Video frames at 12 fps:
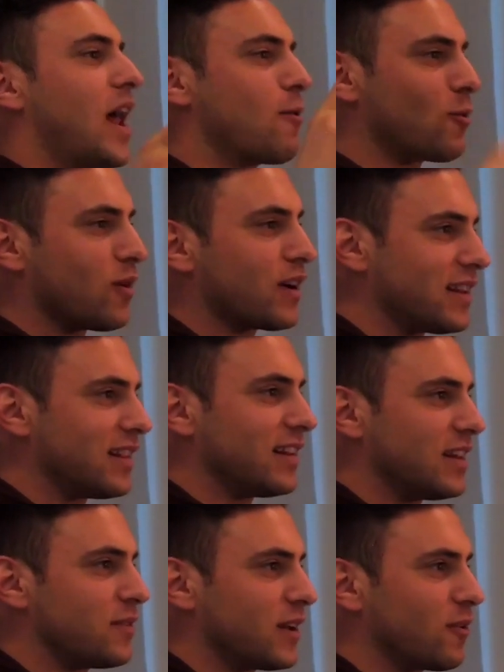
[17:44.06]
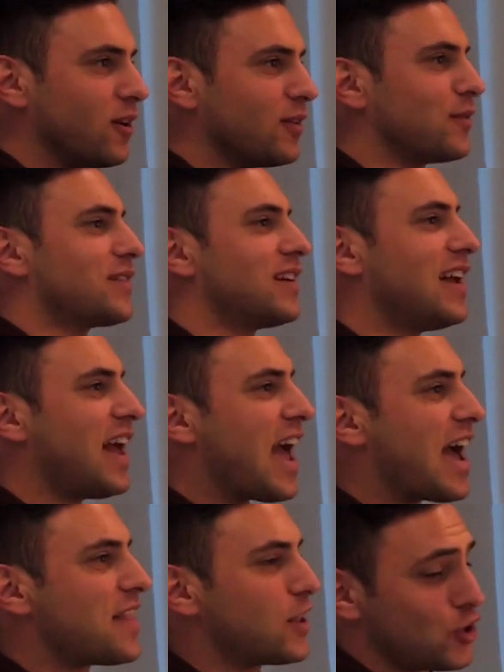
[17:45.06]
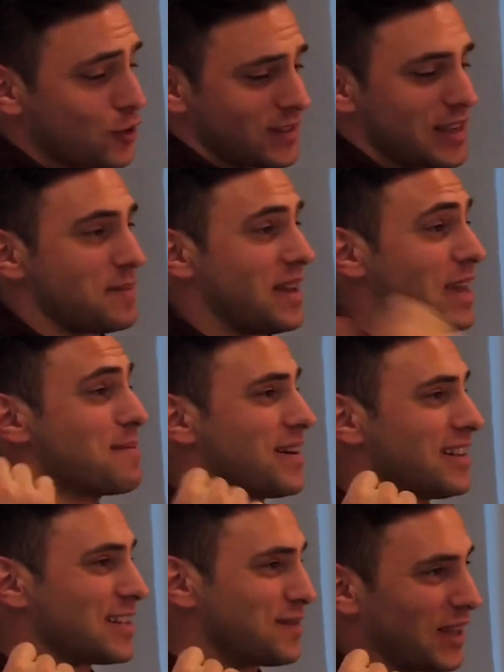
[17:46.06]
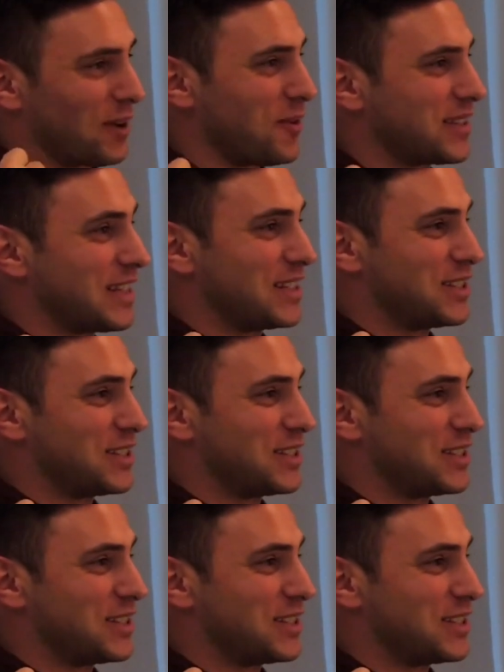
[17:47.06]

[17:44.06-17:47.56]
and I would work in the living room. And then she would send me emails of like what